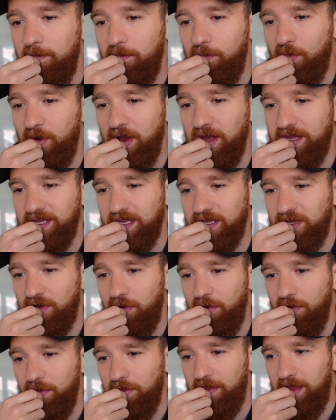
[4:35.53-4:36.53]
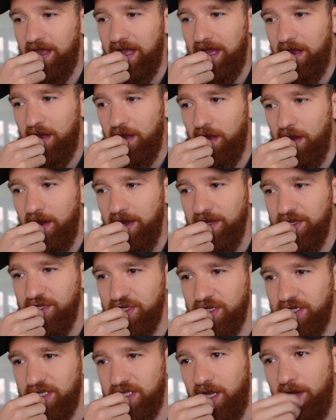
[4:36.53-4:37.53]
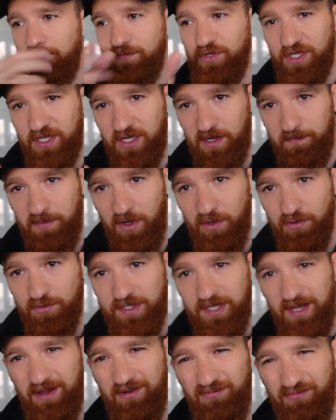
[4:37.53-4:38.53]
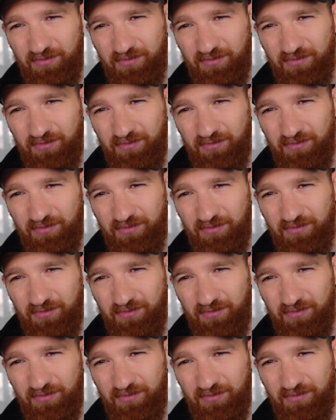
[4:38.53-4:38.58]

Whereas on that, I'm just going to post like